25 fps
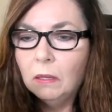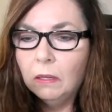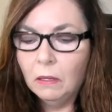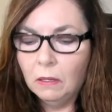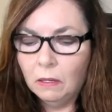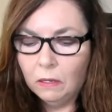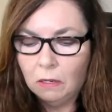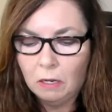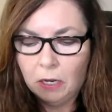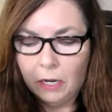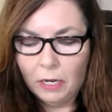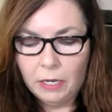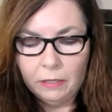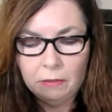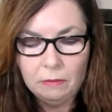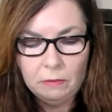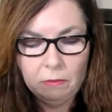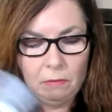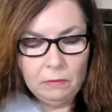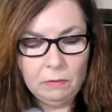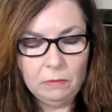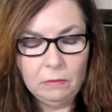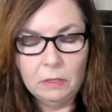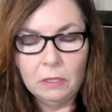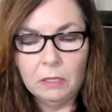All right.
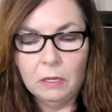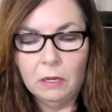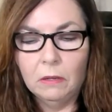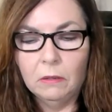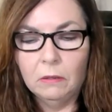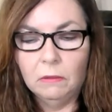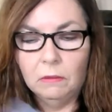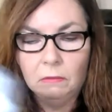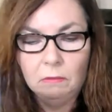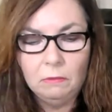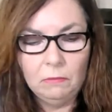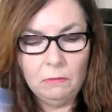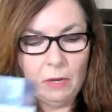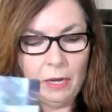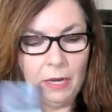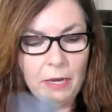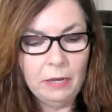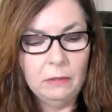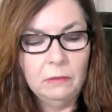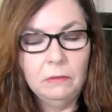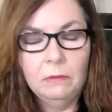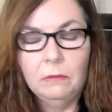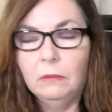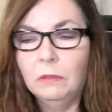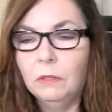So,
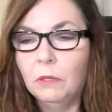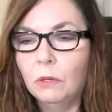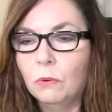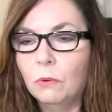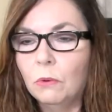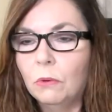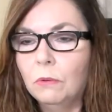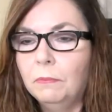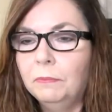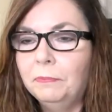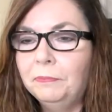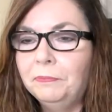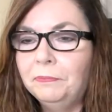wow, cool.